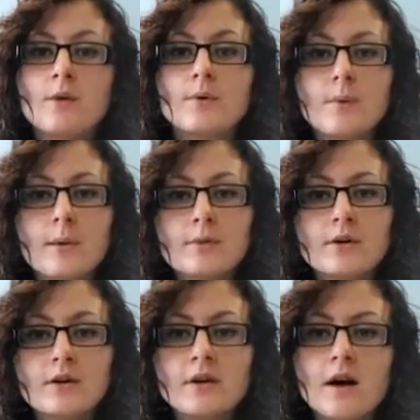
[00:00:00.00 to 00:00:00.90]

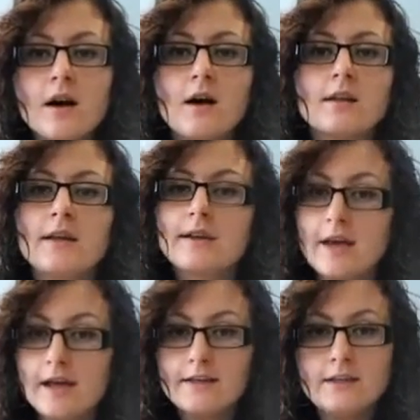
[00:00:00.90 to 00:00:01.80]
Remember,
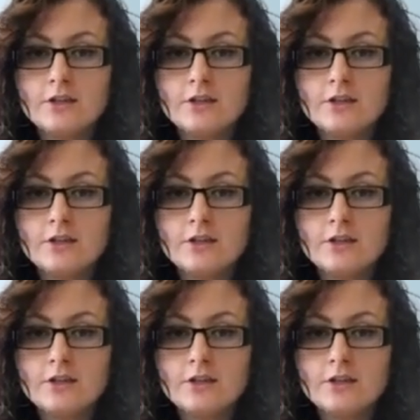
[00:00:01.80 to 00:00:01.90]
like any